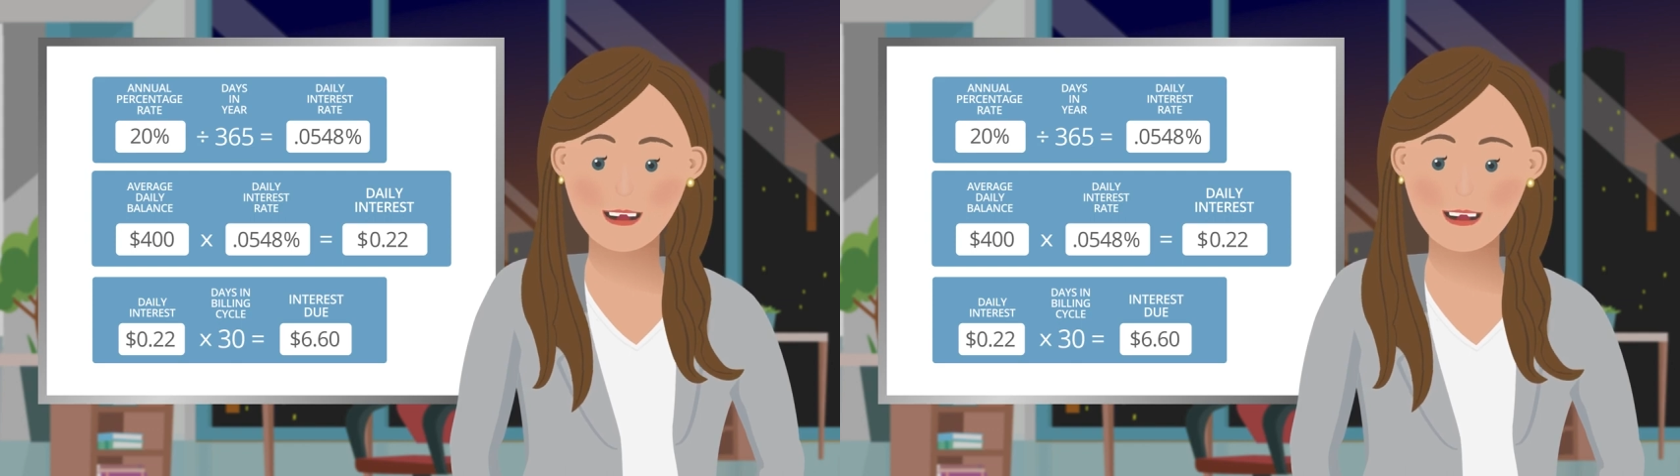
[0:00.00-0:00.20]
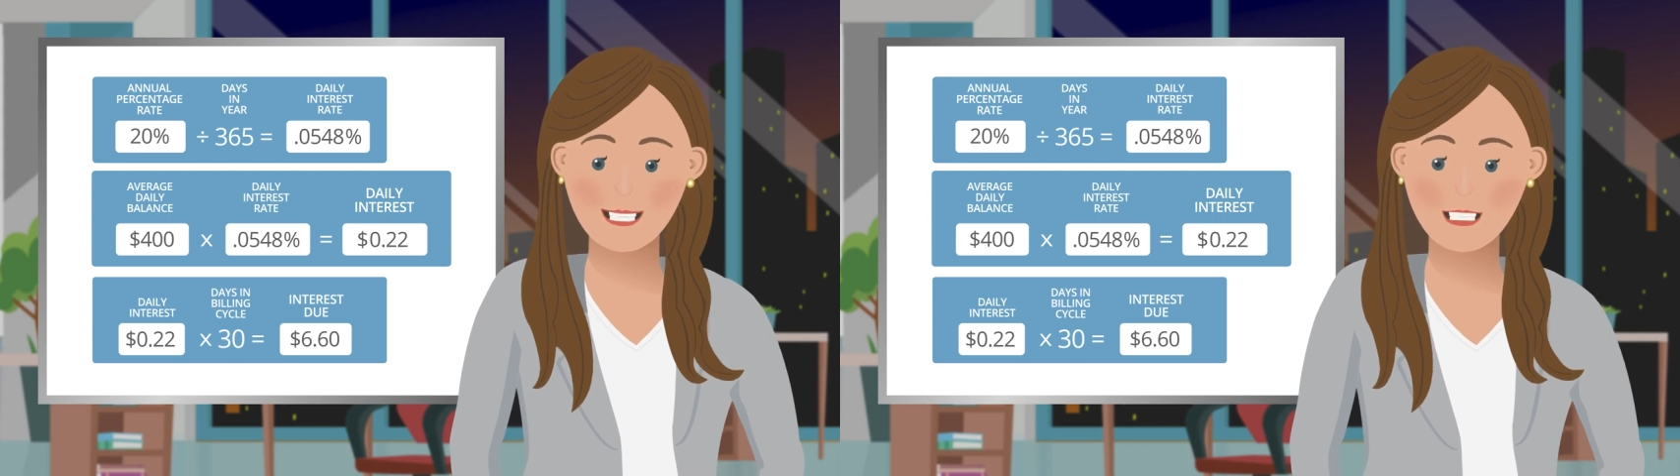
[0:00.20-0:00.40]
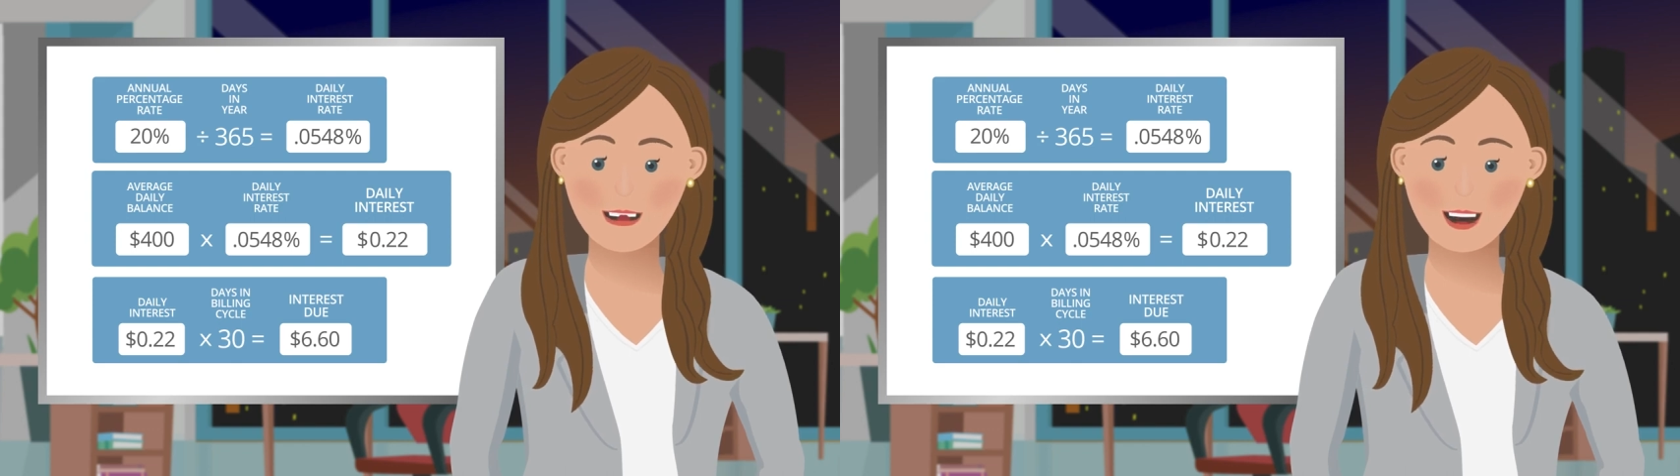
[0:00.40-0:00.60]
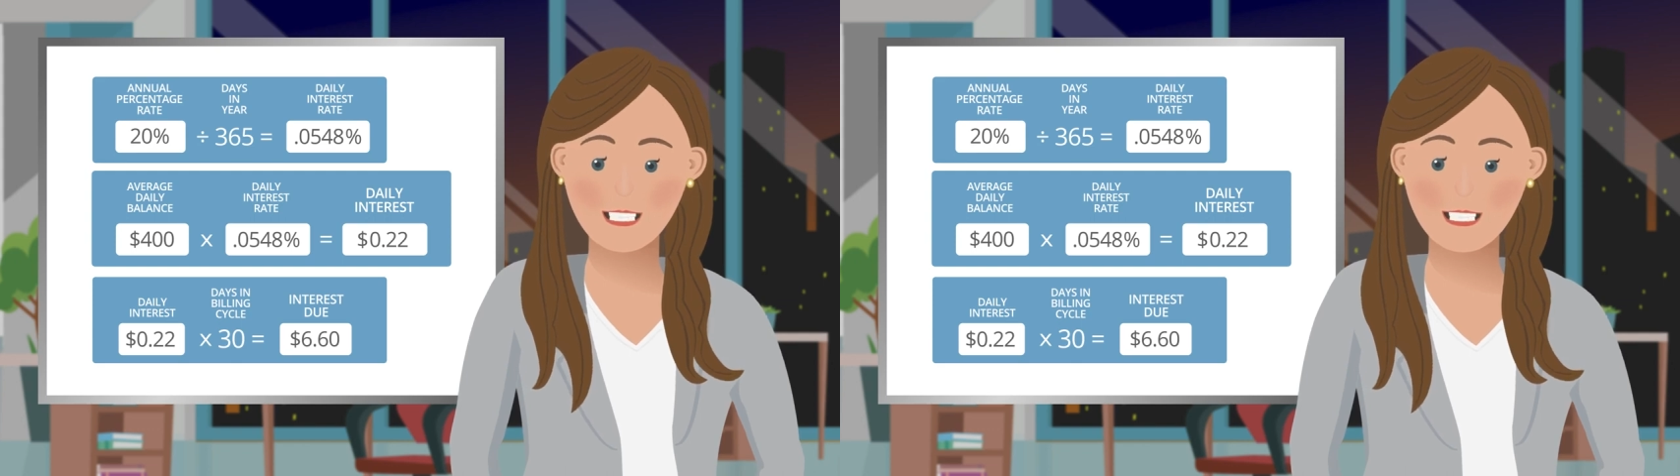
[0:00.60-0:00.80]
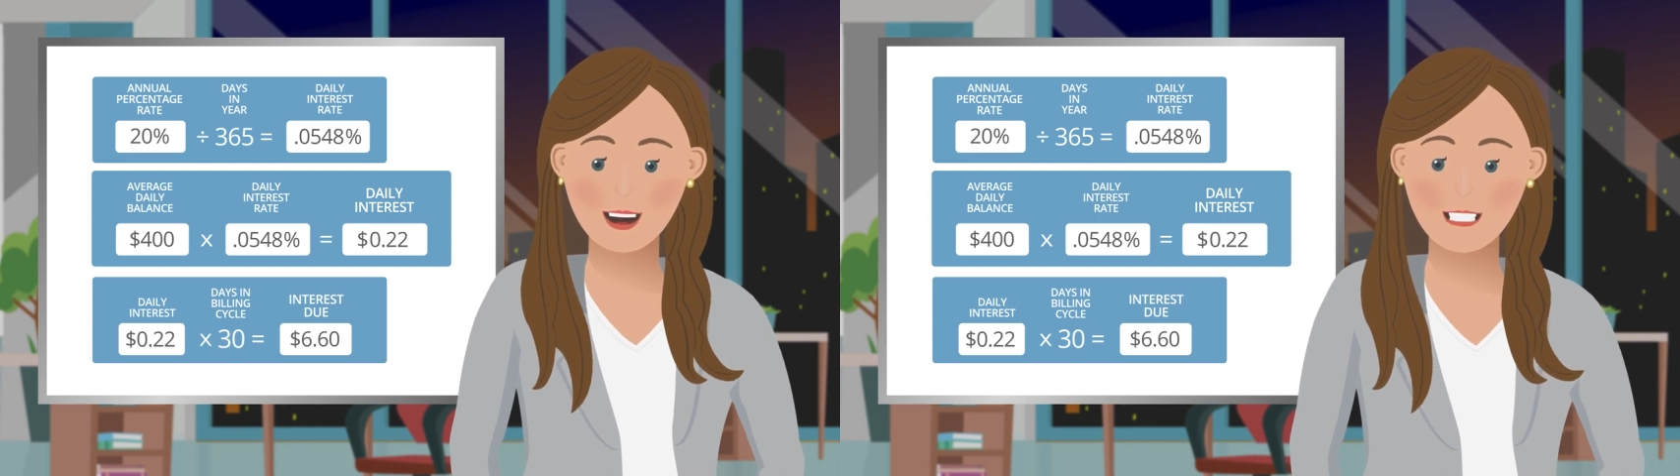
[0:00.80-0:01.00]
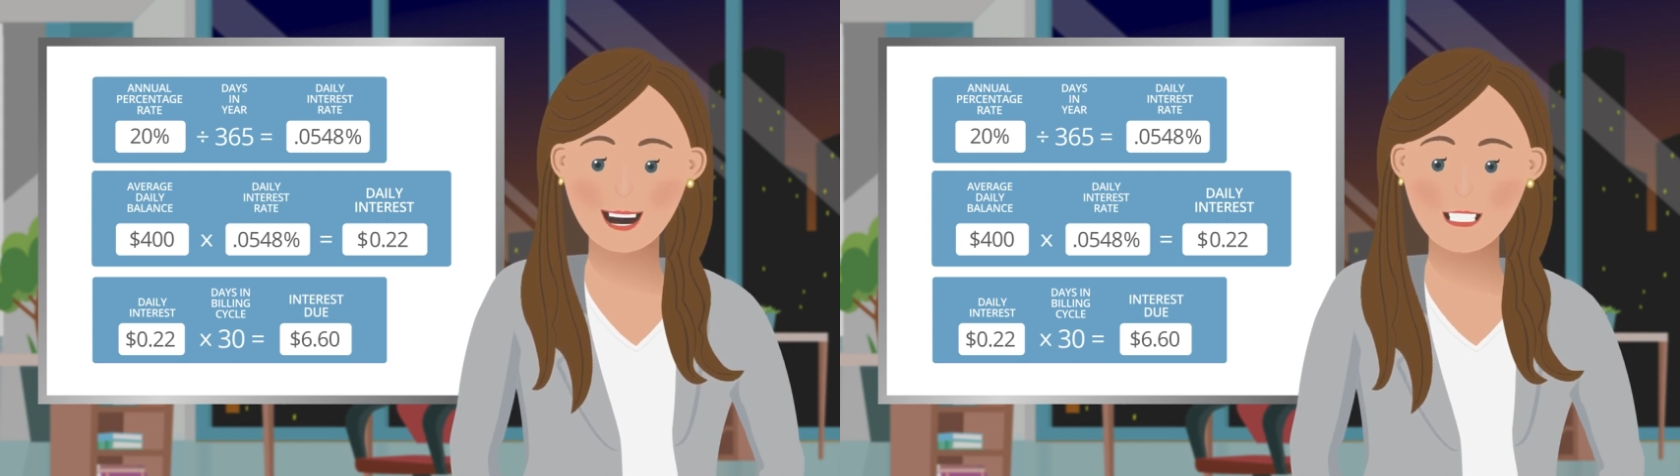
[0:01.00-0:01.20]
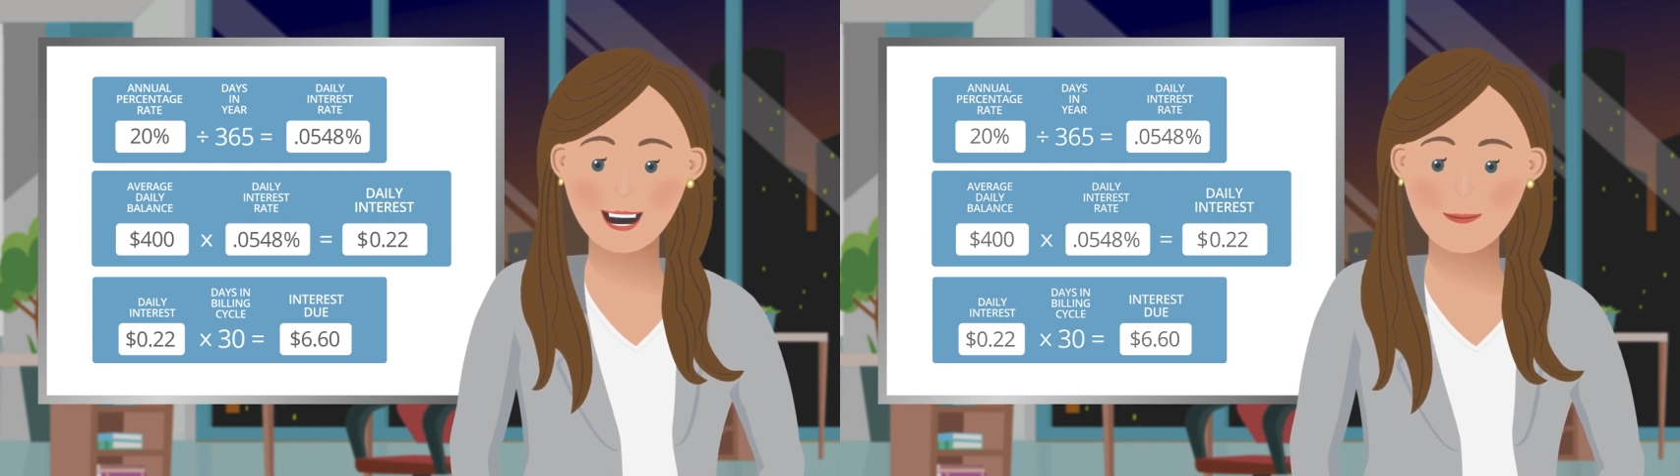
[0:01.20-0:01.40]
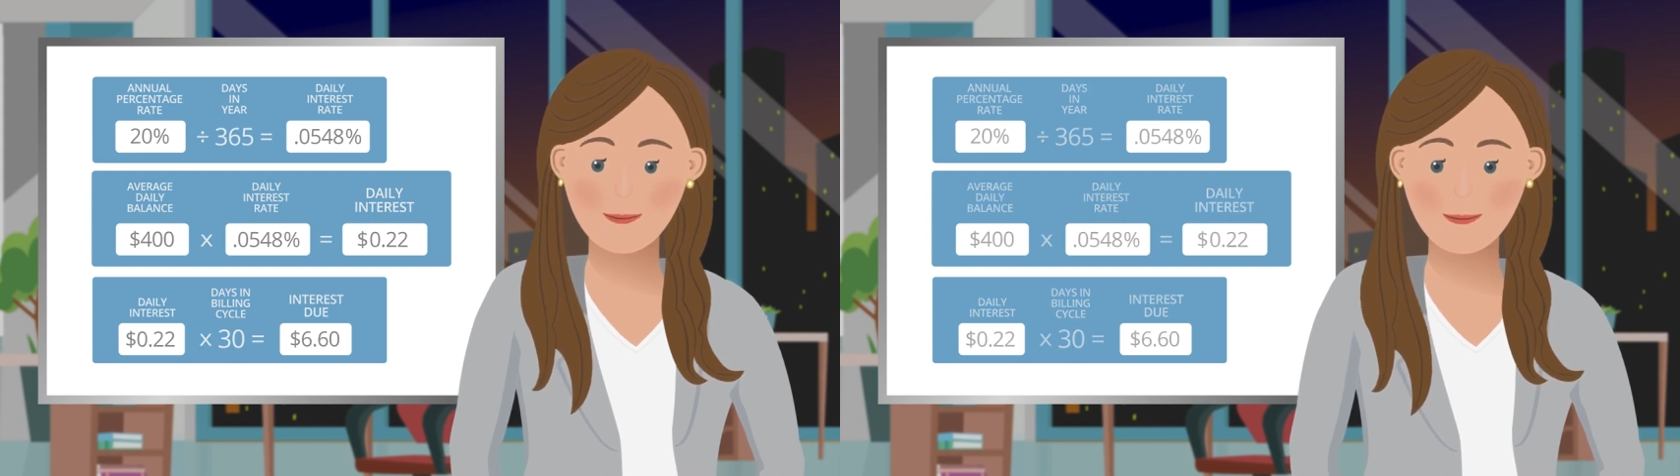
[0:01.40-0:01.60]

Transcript: in selecting a credit card,